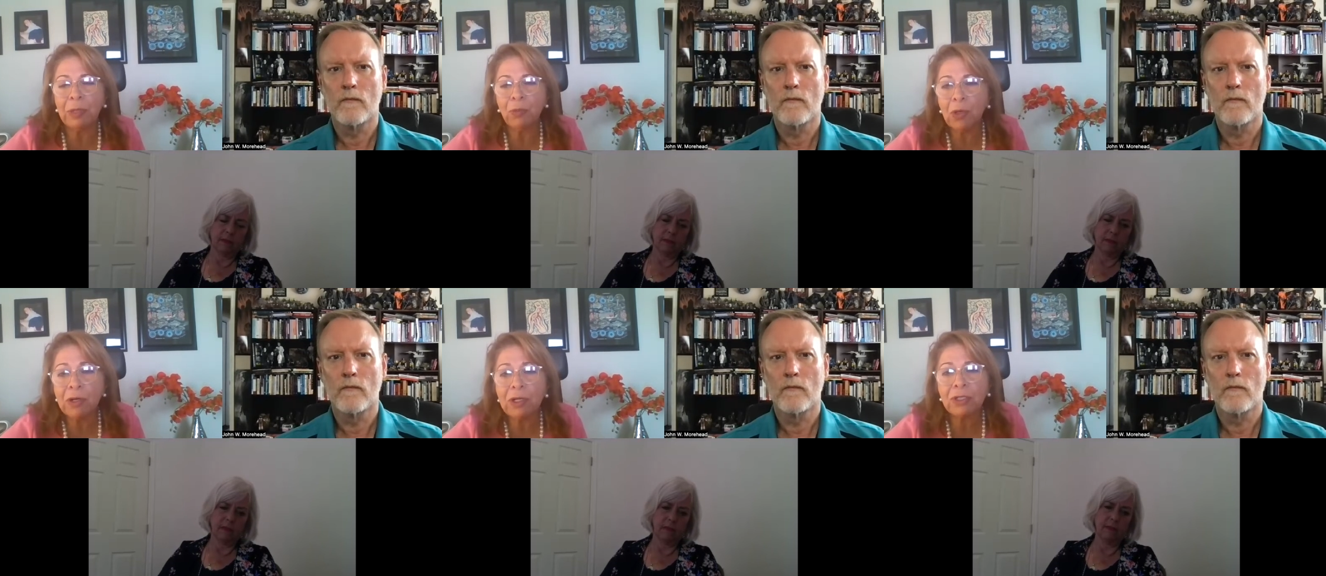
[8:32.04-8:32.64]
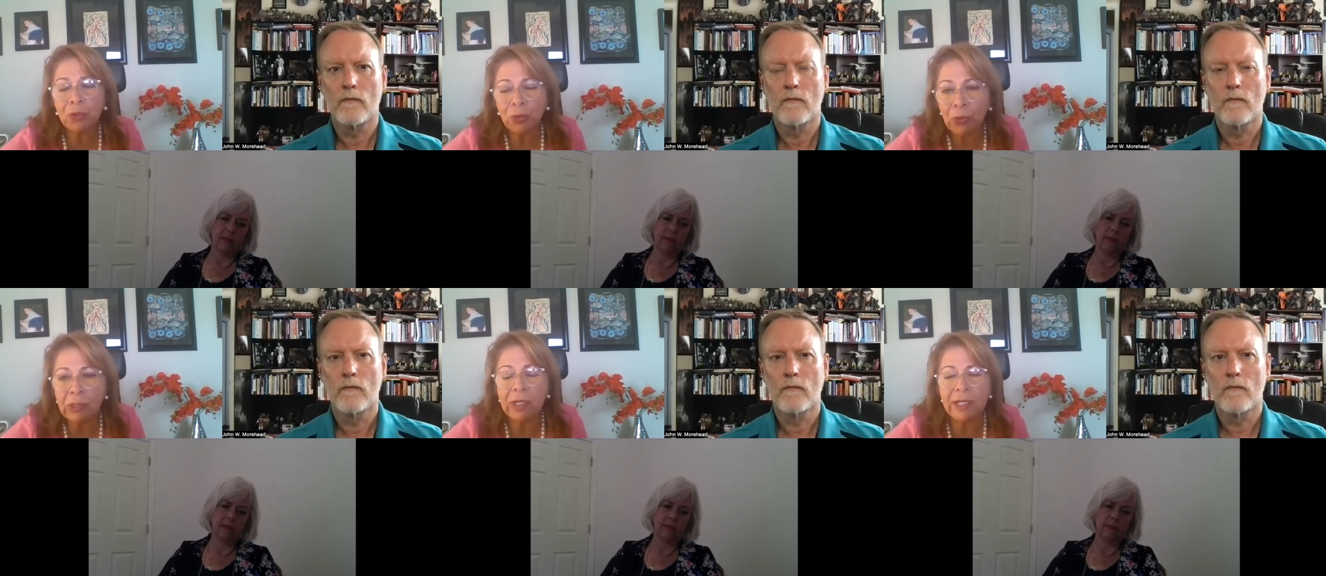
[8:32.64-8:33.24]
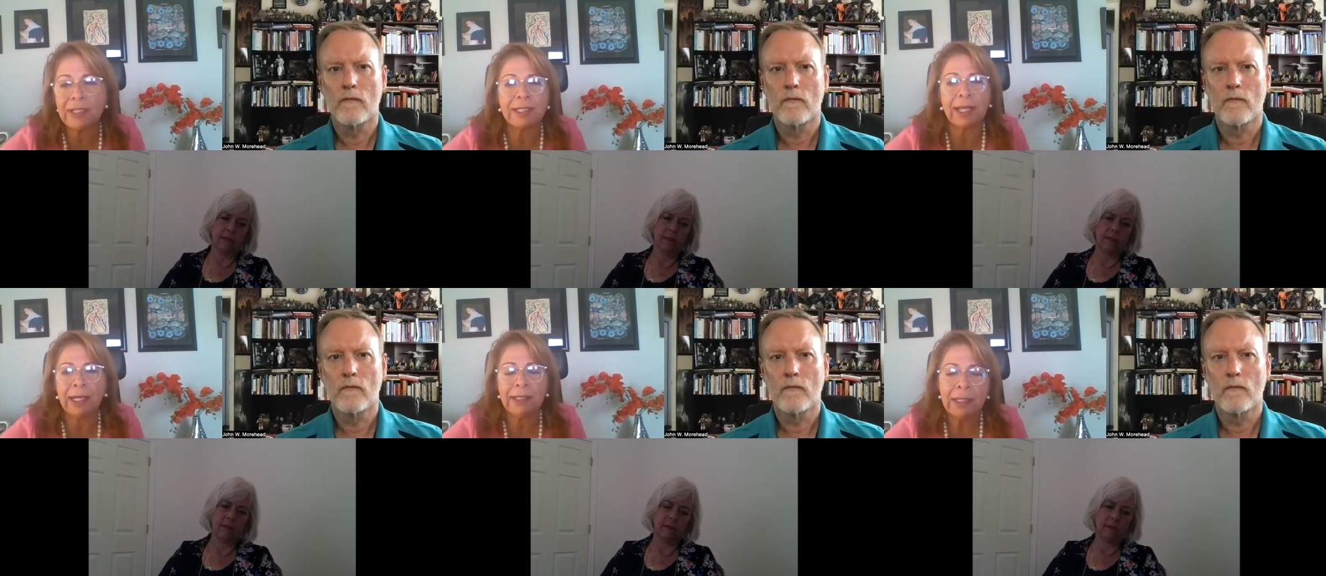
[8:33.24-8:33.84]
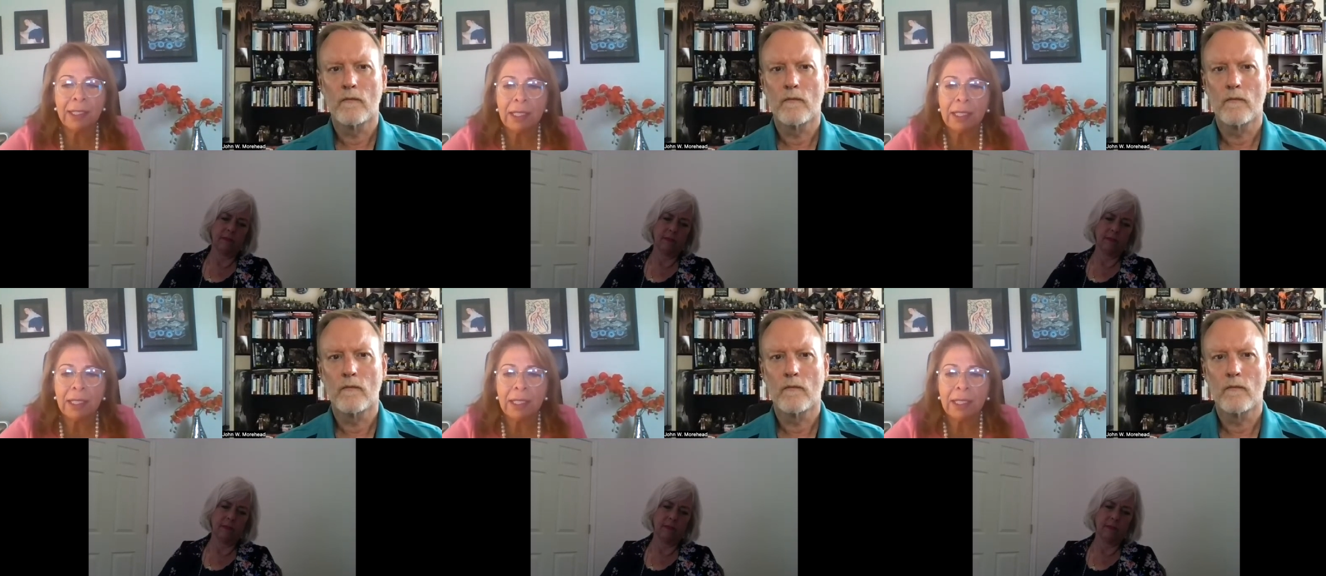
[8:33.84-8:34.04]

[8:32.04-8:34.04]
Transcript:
Speaker 1: work towards that.